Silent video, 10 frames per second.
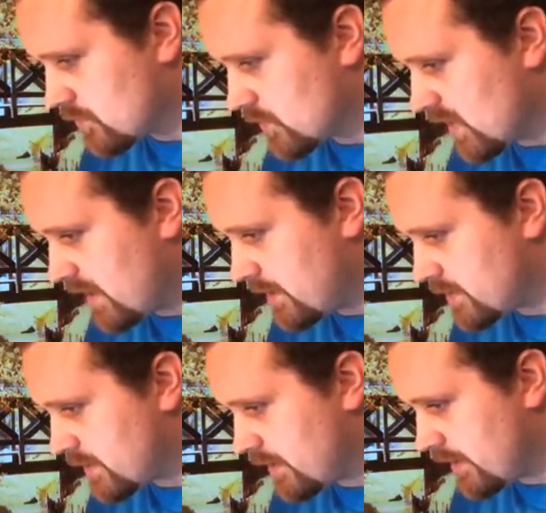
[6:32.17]
And I,
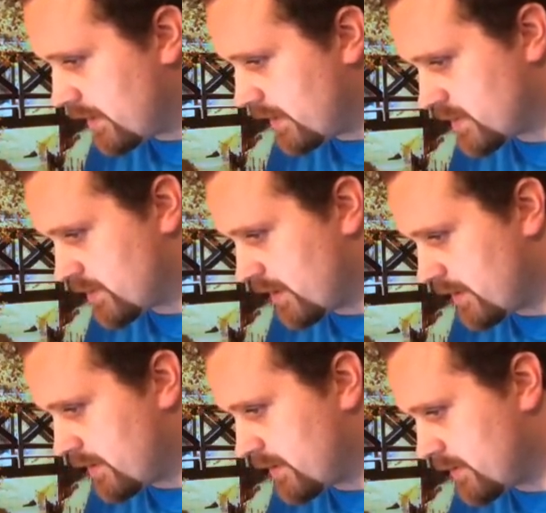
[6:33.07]
I,
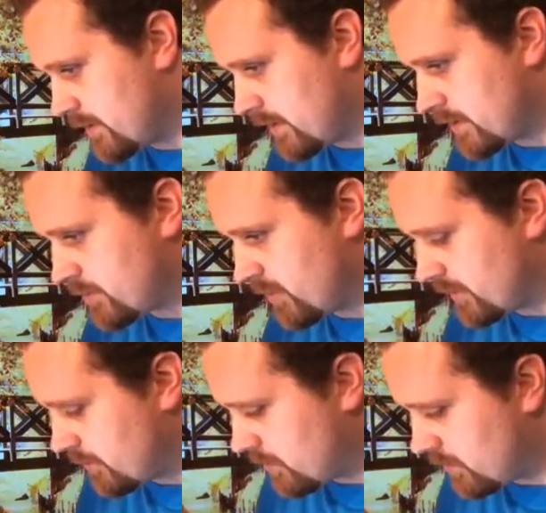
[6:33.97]
I spelled
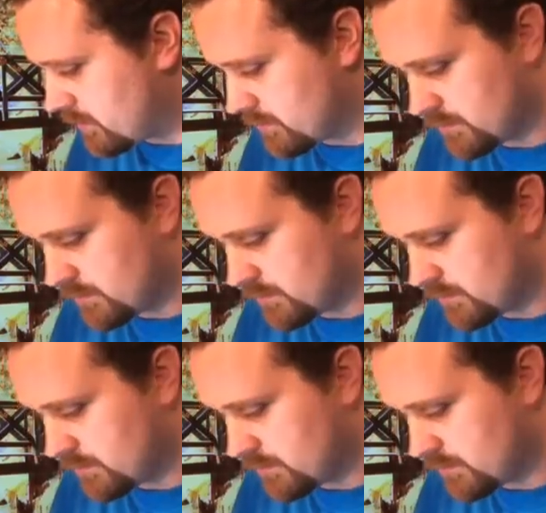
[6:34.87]
it wrong.